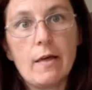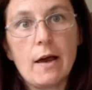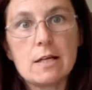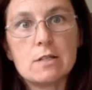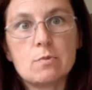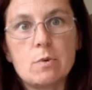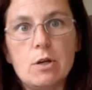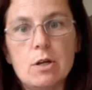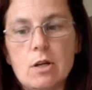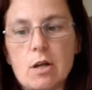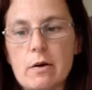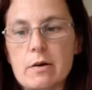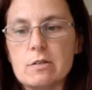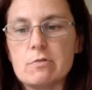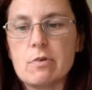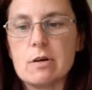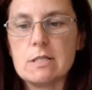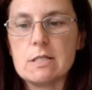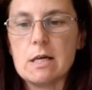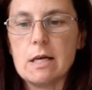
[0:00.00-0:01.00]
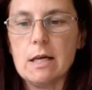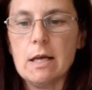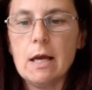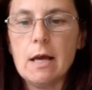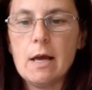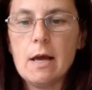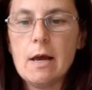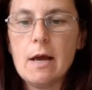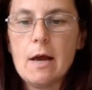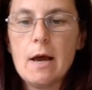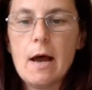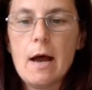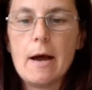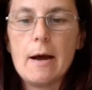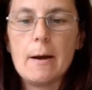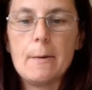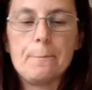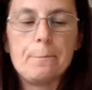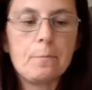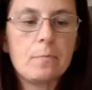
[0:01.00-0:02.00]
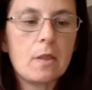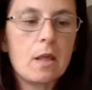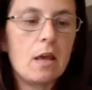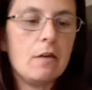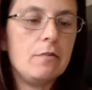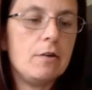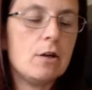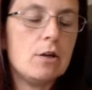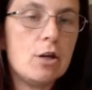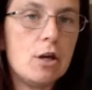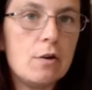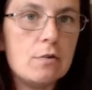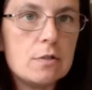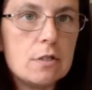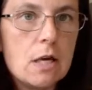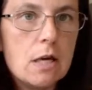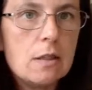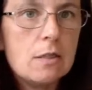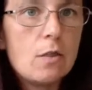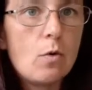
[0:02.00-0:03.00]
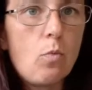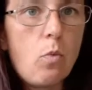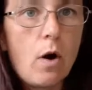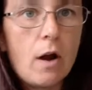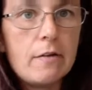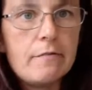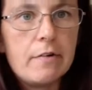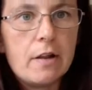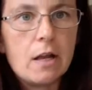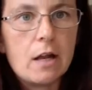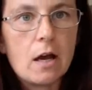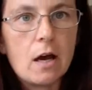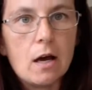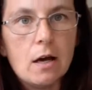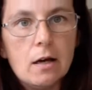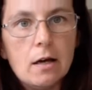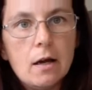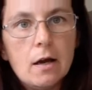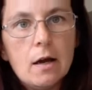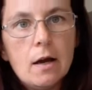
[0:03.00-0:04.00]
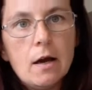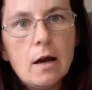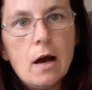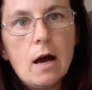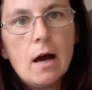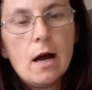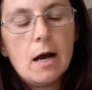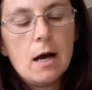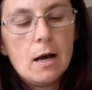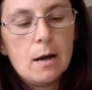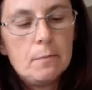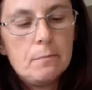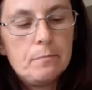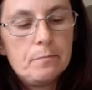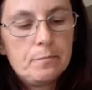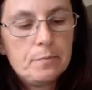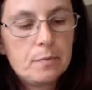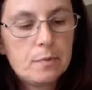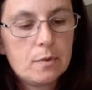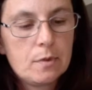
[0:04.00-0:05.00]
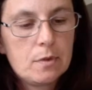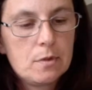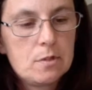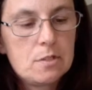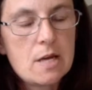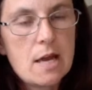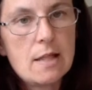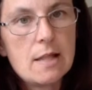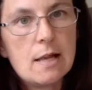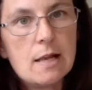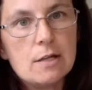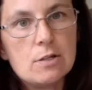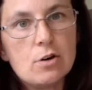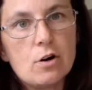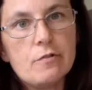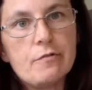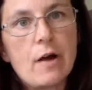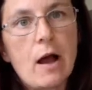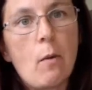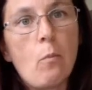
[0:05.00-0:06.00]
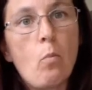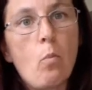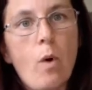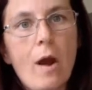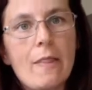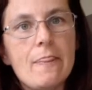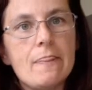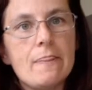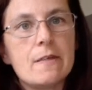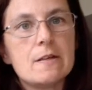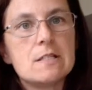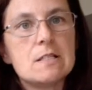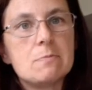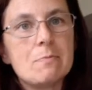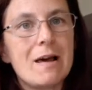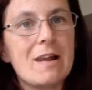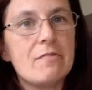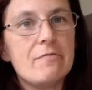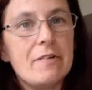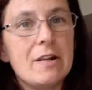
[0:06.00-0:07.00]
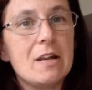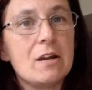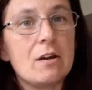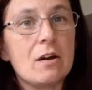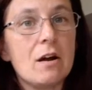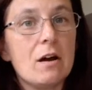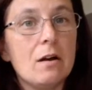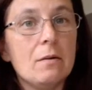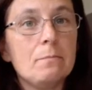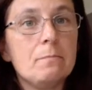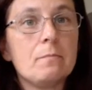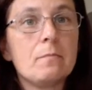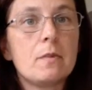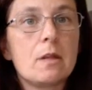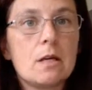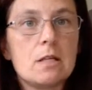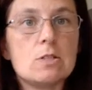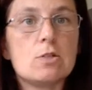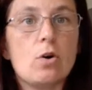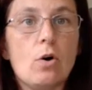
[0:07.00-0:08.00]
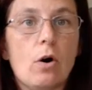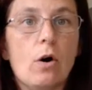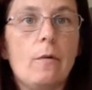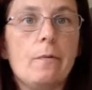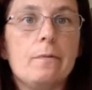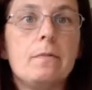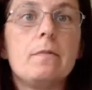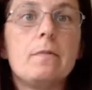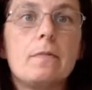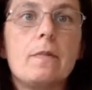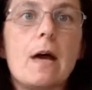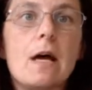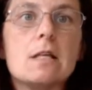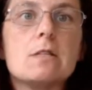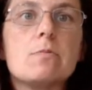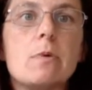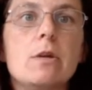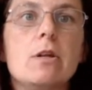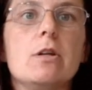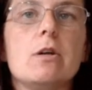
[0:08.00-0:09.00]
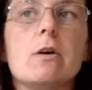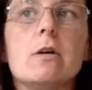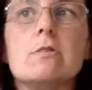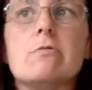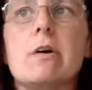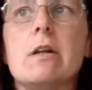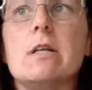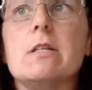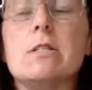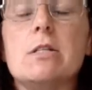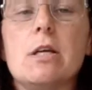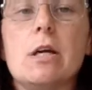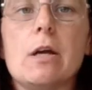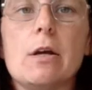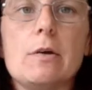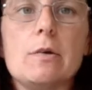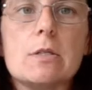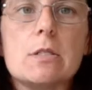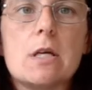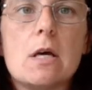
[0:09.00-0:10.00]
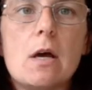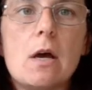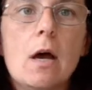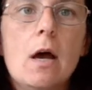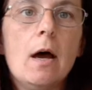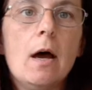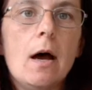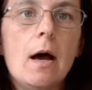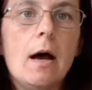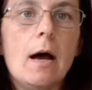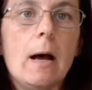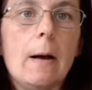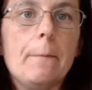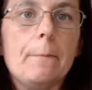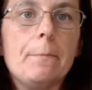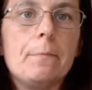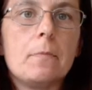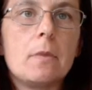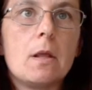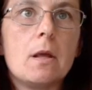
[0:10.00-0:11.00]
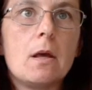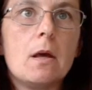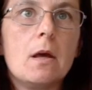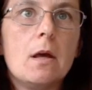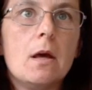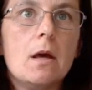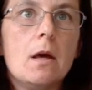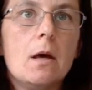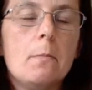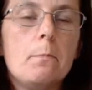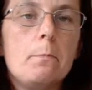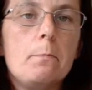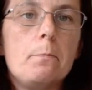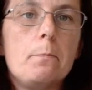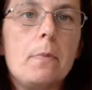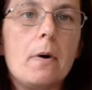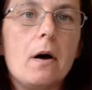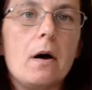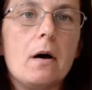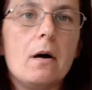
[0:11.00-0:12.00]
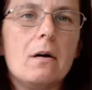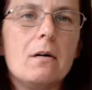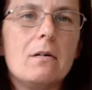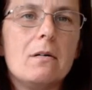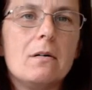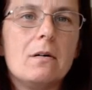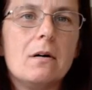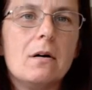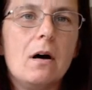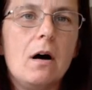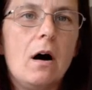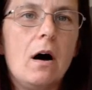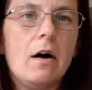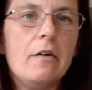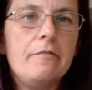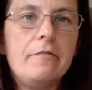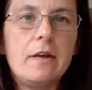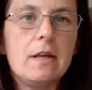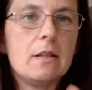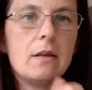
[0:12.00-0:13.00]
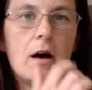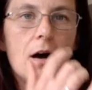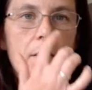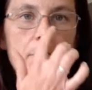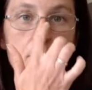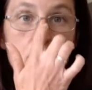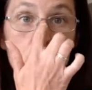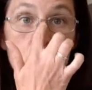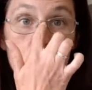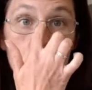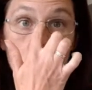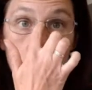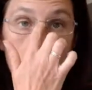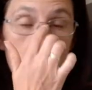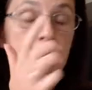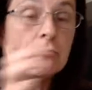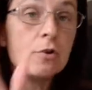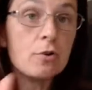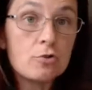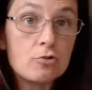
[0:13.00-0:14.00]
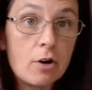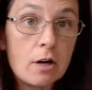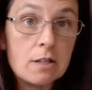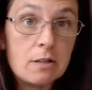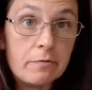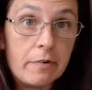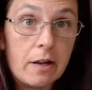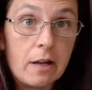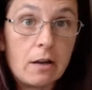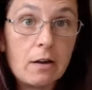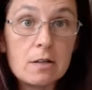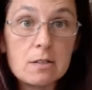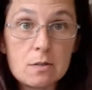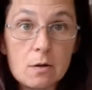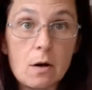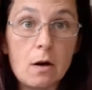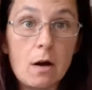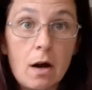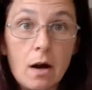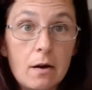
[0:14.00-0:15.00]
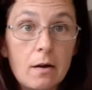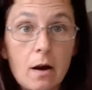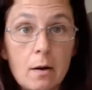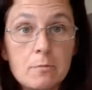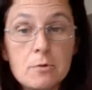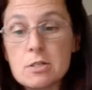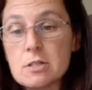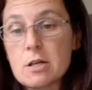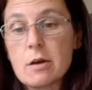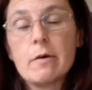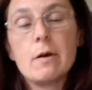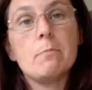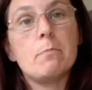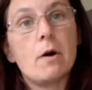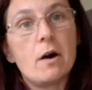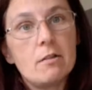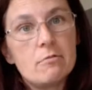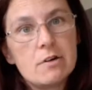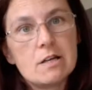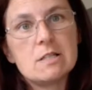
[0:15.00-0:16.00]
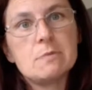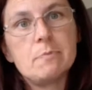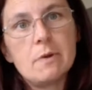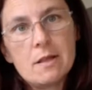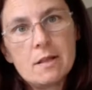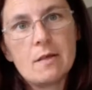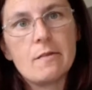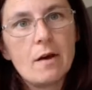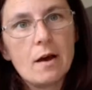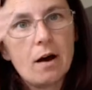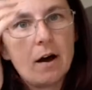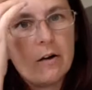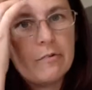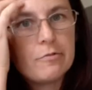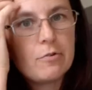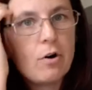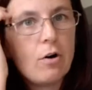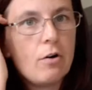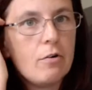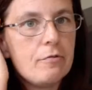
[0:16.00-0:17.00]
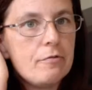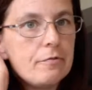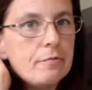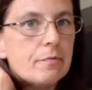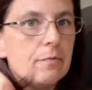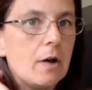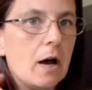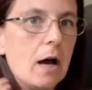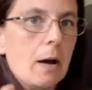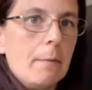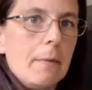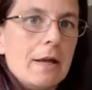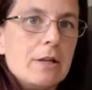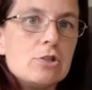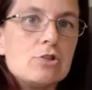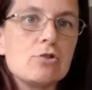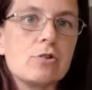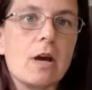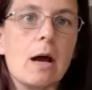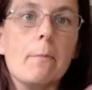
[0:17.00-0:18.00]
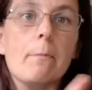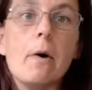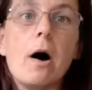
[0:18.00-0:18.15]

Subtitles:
That's when you know it's ready. If you're using the white vinegar, take the lid off, and when the smell of vinegar has gone, that's when you know it's ready to use. But I think, I'm not sure, I've not tried the vinegar, so I'm just going by the recipe that I've got off Instagram.